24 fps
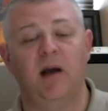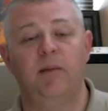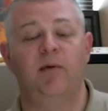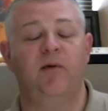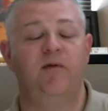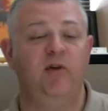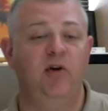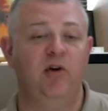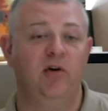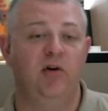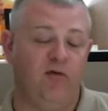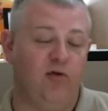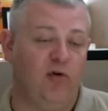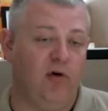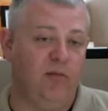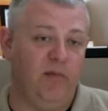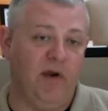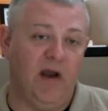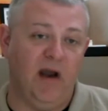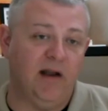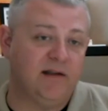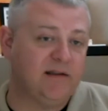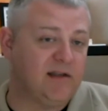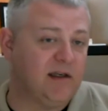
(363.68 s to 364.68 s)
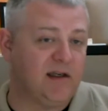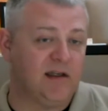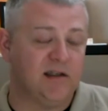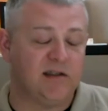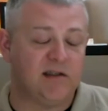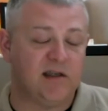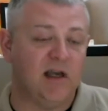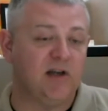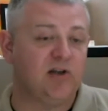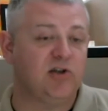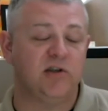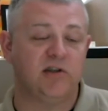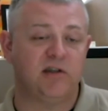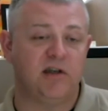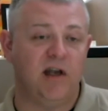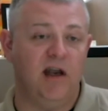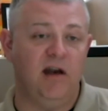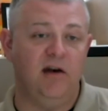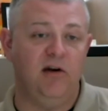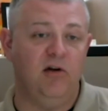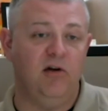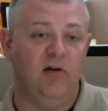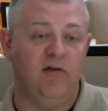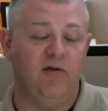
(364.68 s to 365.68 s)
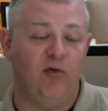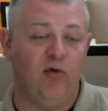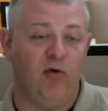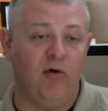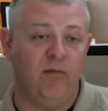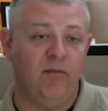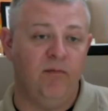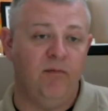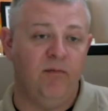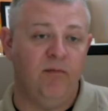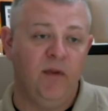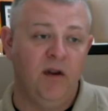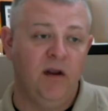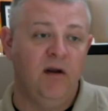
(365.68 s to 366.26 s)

of uniform. Yeah, it's a concession stand uniform,